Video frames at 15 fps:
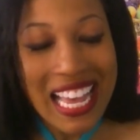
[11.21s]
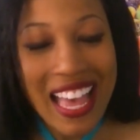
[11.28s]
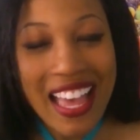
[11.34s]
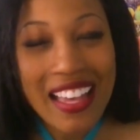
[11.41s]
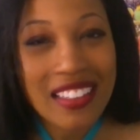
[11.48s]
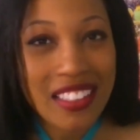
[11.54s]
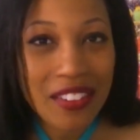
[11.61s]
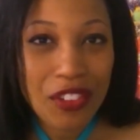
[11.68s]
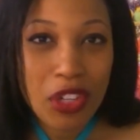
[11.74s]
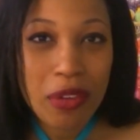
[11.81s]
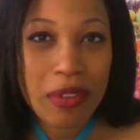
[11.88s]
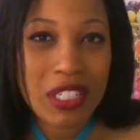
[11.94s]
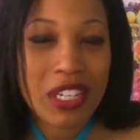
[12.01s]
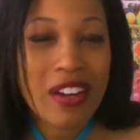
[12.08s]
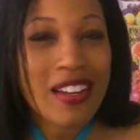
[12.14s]
And if you're a
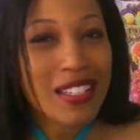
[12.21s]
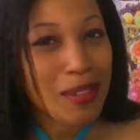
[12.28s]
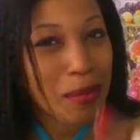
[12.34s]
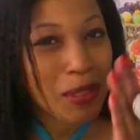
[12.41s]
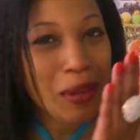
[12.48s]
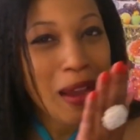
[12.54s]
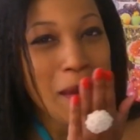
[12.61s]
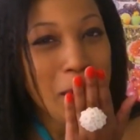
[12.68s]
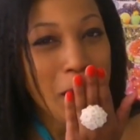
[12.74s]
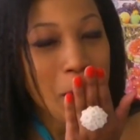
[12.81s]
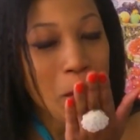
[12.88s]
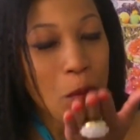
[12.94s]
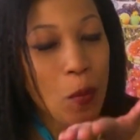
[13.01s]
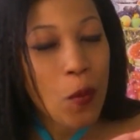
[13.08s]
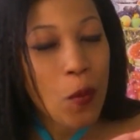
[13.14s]
returning subscriber,
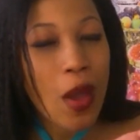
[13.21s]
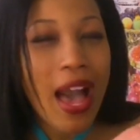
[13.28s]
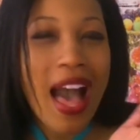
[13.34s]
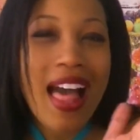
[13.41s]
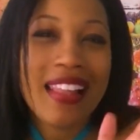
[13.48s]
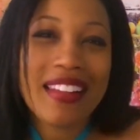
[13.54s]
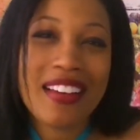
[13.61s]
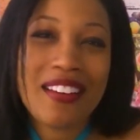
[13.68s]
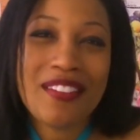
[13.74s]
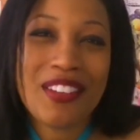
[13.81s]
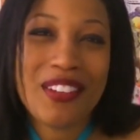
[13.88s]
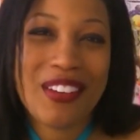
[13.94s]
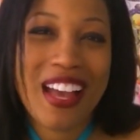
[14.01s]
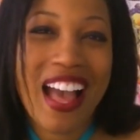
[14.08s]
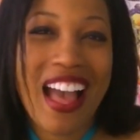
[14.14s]
I love
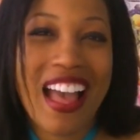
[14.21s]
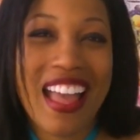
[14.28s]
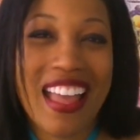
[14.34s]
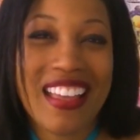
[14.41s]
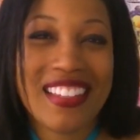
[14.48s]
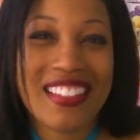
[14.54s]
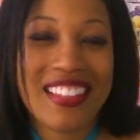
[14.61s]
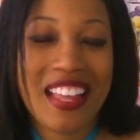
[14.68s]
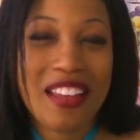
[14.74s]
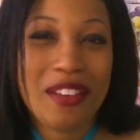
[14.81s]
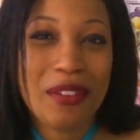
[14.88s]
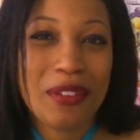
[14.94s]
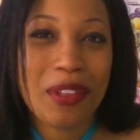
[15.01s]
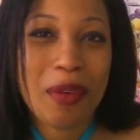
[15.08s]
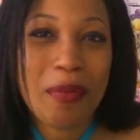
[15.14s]
you guys. Thank
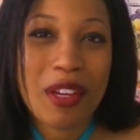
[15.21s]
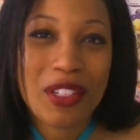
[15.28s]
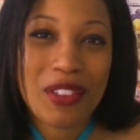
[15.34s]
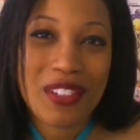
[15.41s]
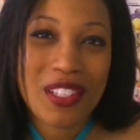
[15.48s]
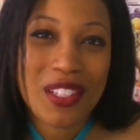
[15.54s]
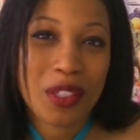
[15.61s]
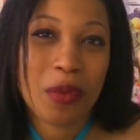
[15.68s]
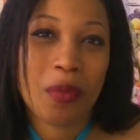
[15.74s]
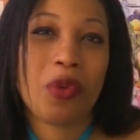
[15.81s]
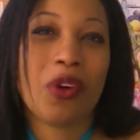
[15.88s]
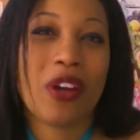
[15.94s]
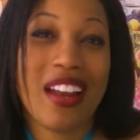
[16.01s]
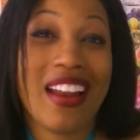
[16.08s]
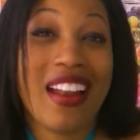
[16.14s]
you so much for the
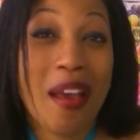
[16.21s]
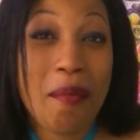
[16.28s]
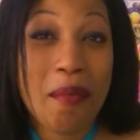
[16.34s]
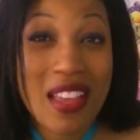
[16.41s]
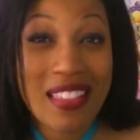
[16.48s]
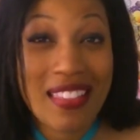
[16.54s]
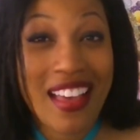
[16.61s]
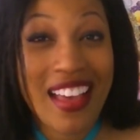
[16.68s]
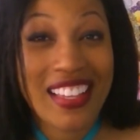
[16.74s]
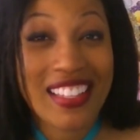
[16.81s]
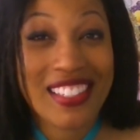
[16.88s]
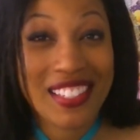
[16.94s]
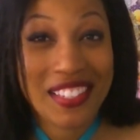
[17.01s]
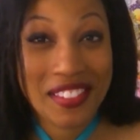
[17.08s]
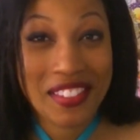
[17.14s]
support, and I mean that
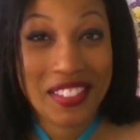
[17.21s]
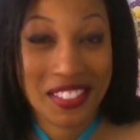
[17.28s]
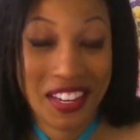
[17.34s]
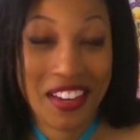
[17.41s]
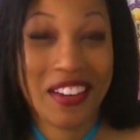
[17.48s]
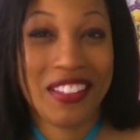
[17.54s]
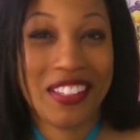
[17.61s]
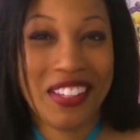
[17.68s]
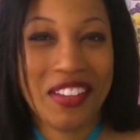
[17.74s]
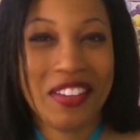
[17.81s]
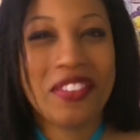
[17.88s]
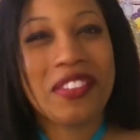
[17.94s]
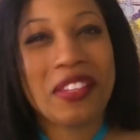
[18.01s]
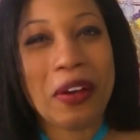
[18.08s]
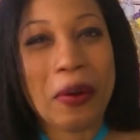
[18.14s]
sincerely.
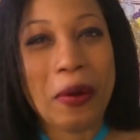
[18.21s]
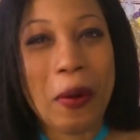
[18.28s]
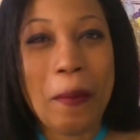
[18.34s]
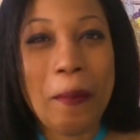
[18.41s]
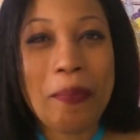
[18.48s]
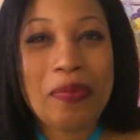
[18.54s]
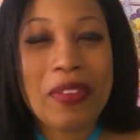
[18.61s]
So,